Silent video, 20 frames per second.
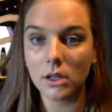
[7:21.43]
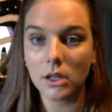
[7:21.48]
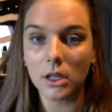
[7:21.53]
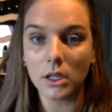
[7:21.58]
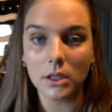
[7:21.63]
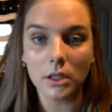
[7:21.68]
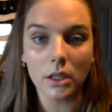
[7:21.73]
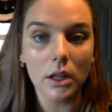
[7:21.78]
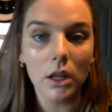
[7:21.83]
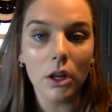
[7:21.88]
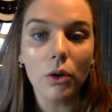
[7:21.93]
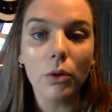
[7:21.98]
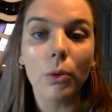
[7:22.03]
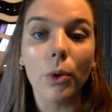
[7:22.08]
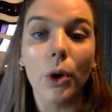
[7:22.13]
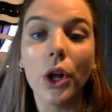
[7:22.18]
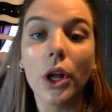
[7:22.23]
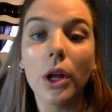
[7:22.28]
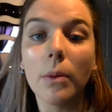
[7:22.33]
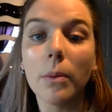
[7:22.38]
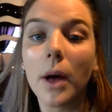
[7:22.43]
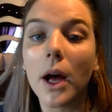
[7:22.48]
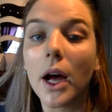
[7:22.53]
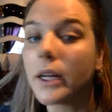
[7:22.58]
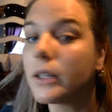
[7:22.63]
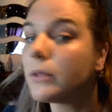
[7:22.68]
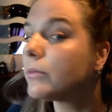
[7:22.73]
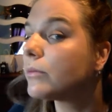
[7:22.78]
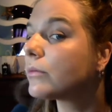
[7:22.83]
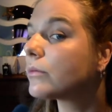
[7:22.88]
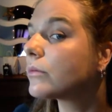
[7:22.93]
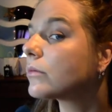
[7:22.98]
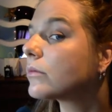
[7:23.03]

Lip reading: this could look really bad.